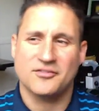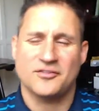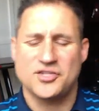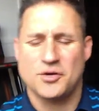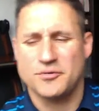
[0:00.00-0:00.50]

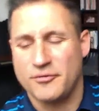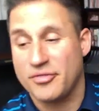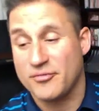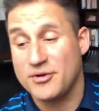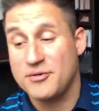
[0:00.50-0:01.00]
I'll share with
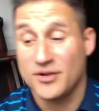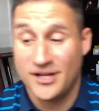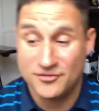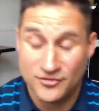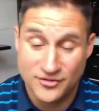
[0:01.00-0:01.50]
you three
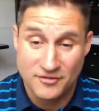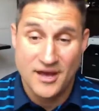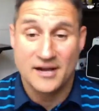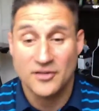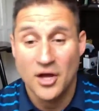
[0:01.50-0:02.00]
really interesting
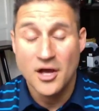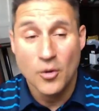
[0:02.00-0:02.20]
facts.